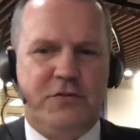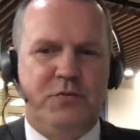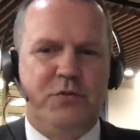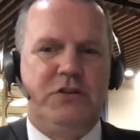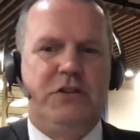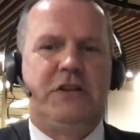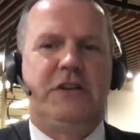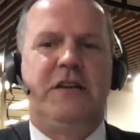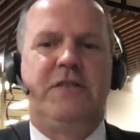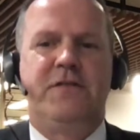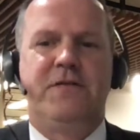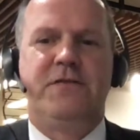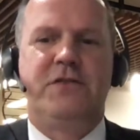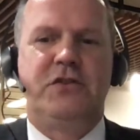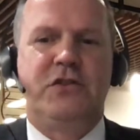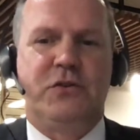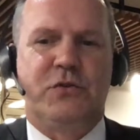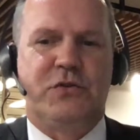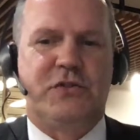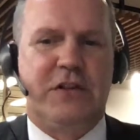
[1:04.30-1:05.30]
would you give
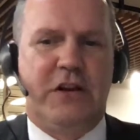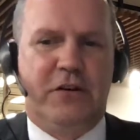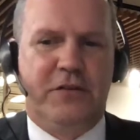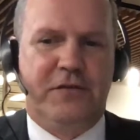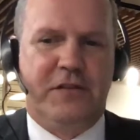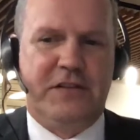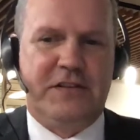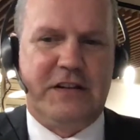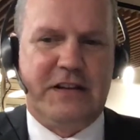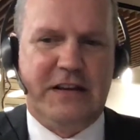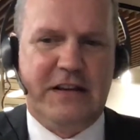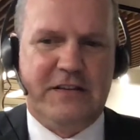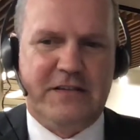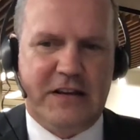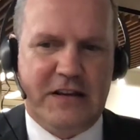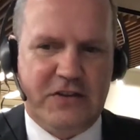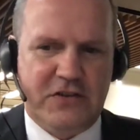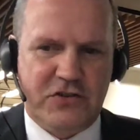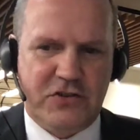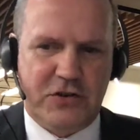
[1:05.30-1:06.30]
to yourself as a Year
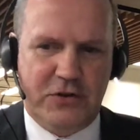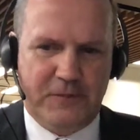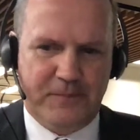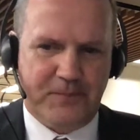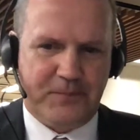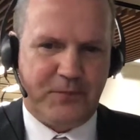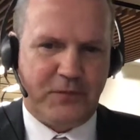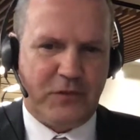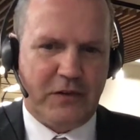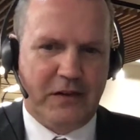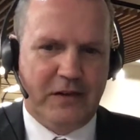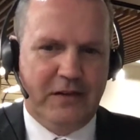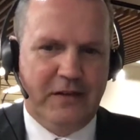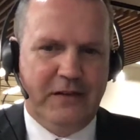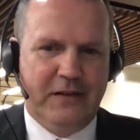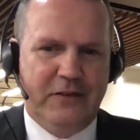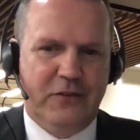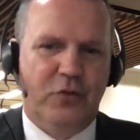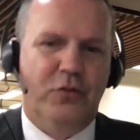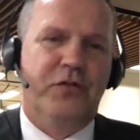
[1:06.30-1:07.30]
10 student,
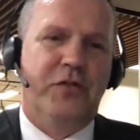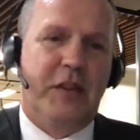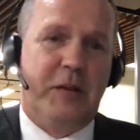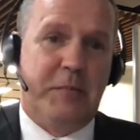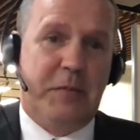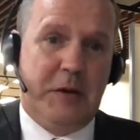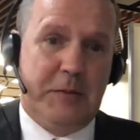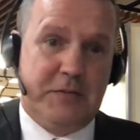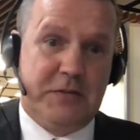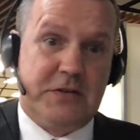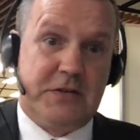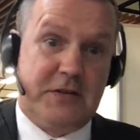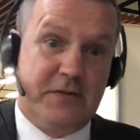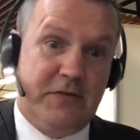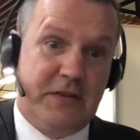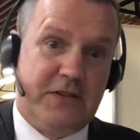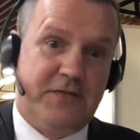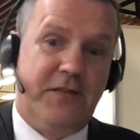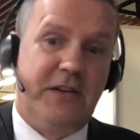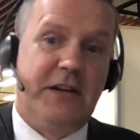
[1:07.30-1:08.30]
or for the purposes of
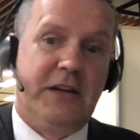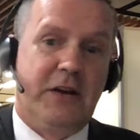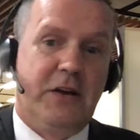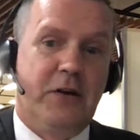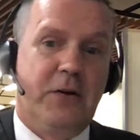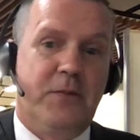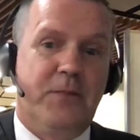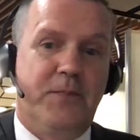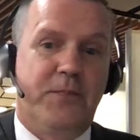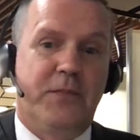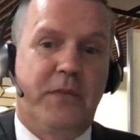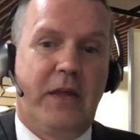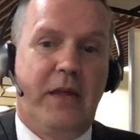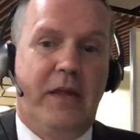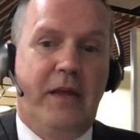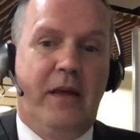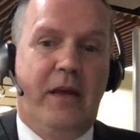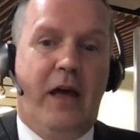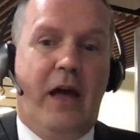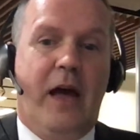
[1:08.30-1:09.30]
this video,
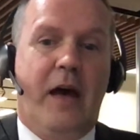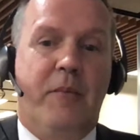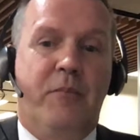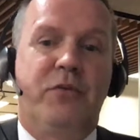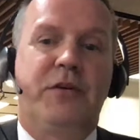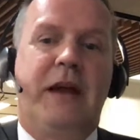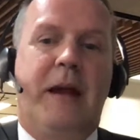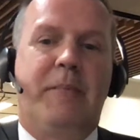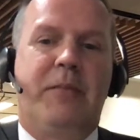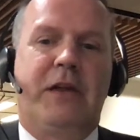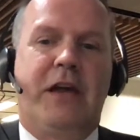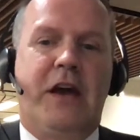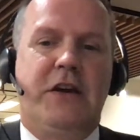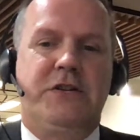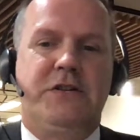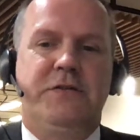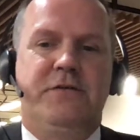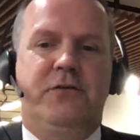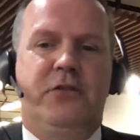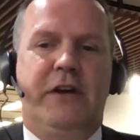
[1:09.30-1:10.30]

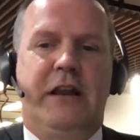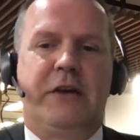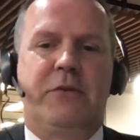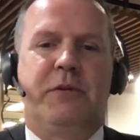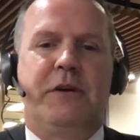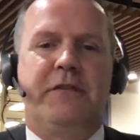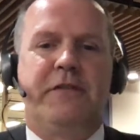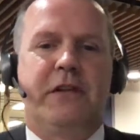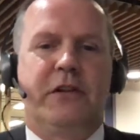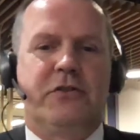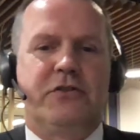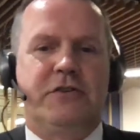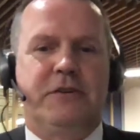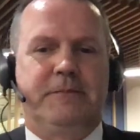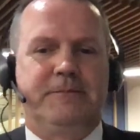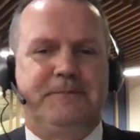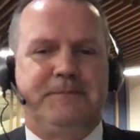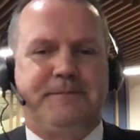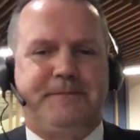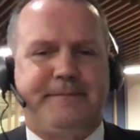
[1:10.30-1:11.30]
pre-application for an Equity Fellowship?
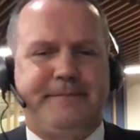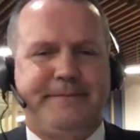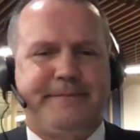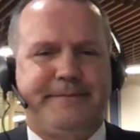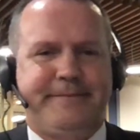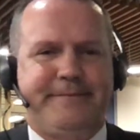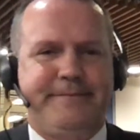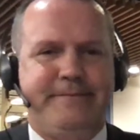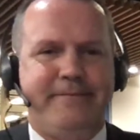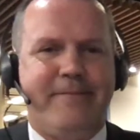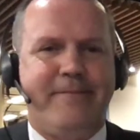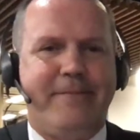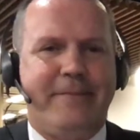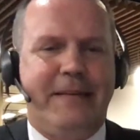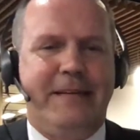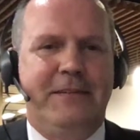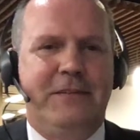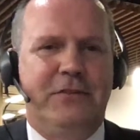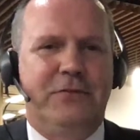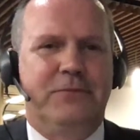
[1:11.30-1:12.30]

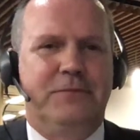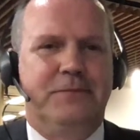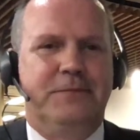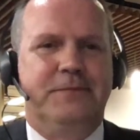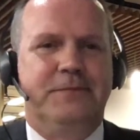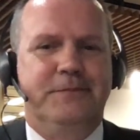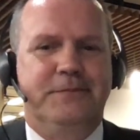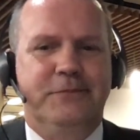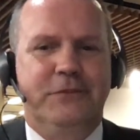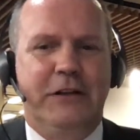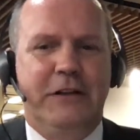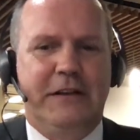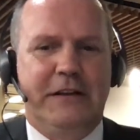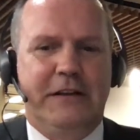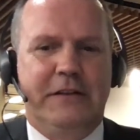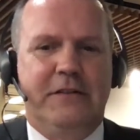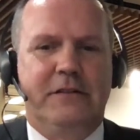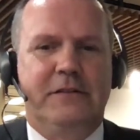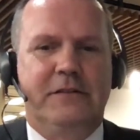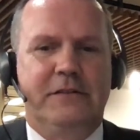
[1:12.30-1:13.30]
It's a
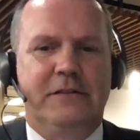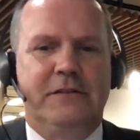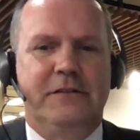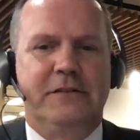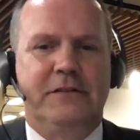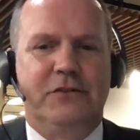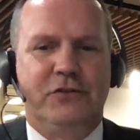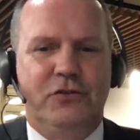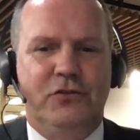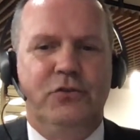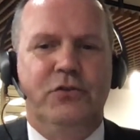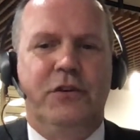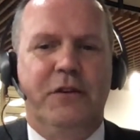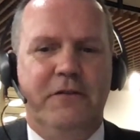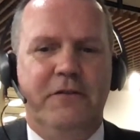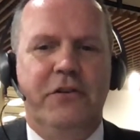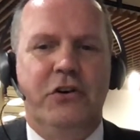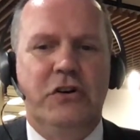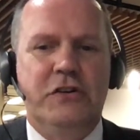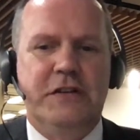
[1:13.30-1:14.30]
really good
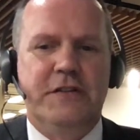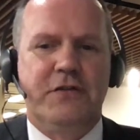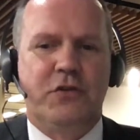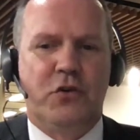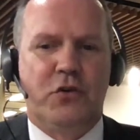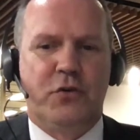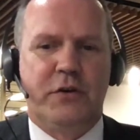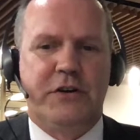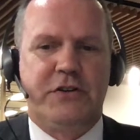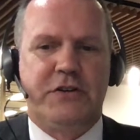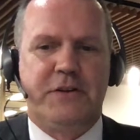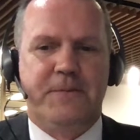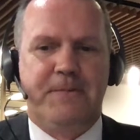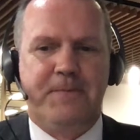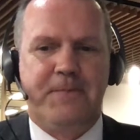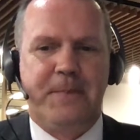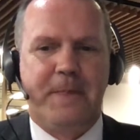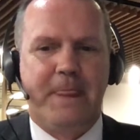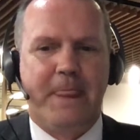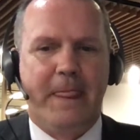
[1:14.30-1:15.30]
and very difficult question.
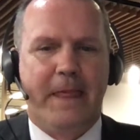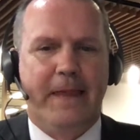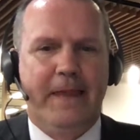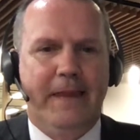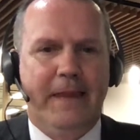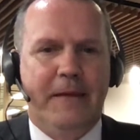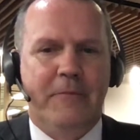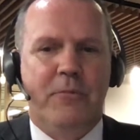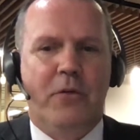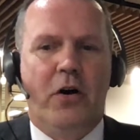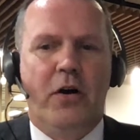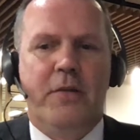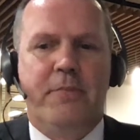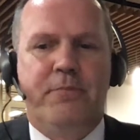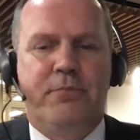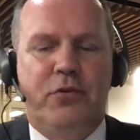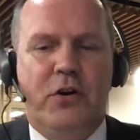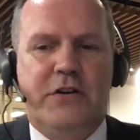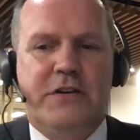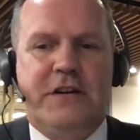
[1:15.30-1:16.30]
My
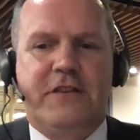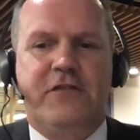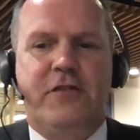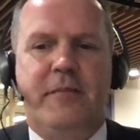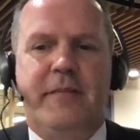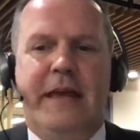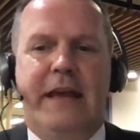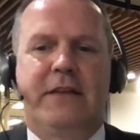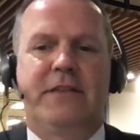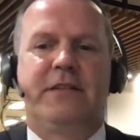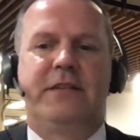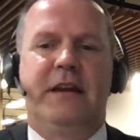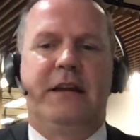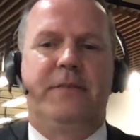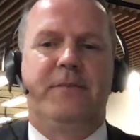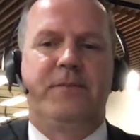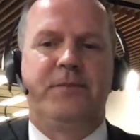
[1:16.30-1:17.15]
project from the outset